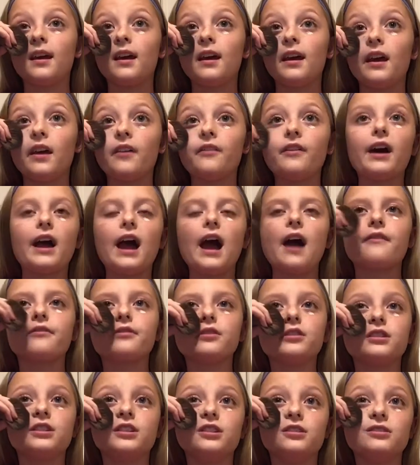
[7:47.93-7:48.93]
if I ever
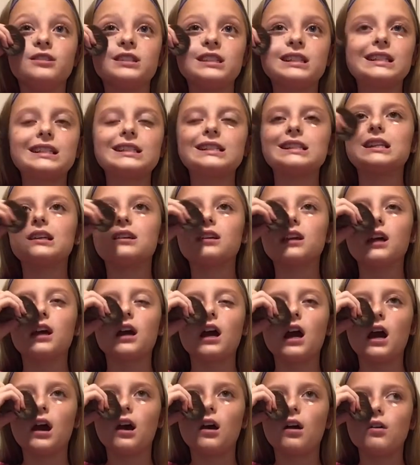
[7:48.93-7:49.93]
use concealer,
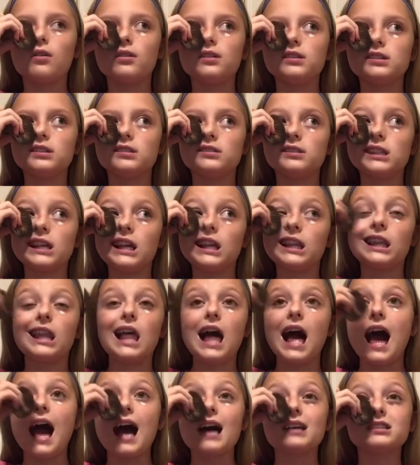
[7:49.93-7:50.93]
I always use it
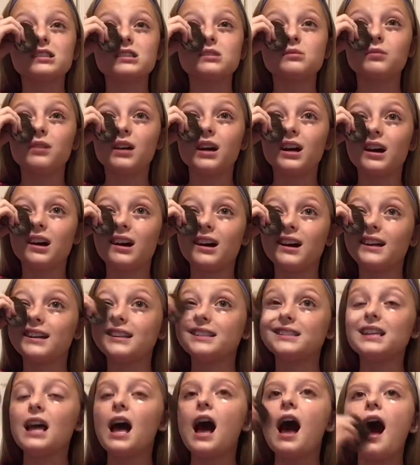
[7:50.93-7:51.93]
last
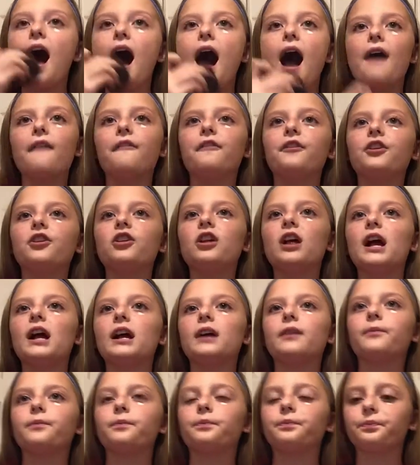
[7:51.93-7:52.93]
because I feel
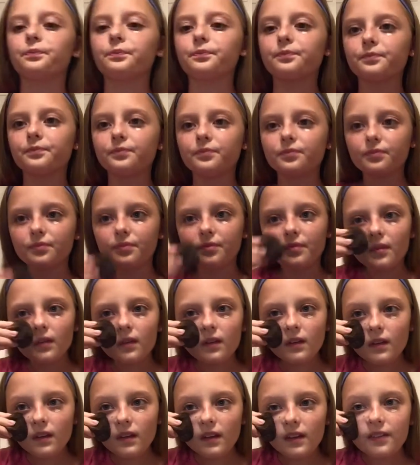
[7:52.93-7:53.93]
like
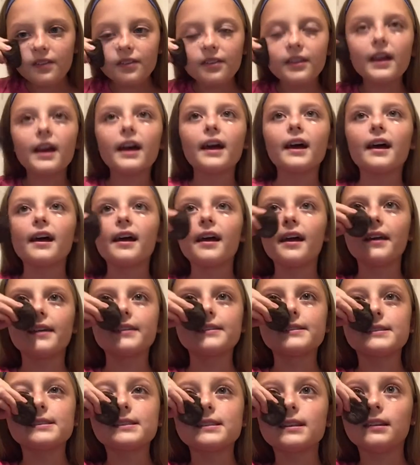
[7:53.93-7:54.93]
that
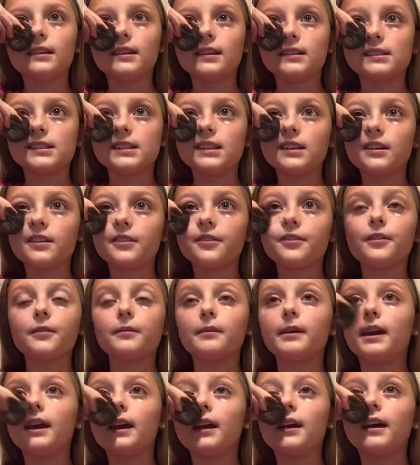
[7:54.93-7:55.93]
it's easier for
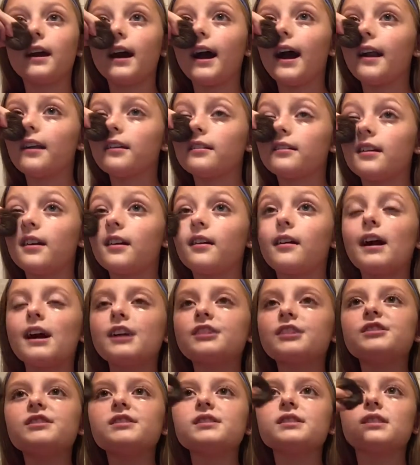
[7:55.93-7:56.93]
me. I don't know. I
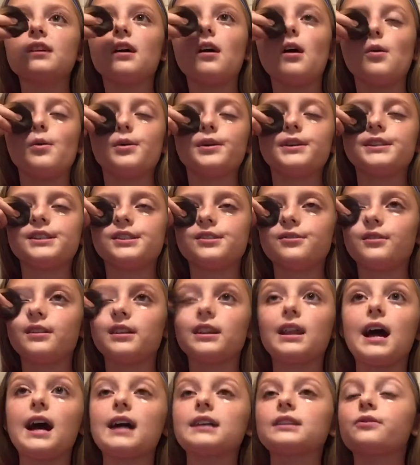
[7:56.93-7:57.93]
just always do it
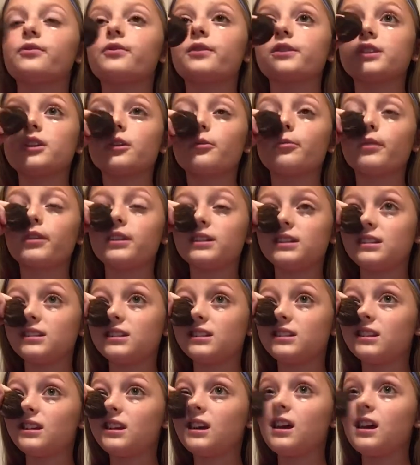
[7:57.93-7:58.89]
last for some reason.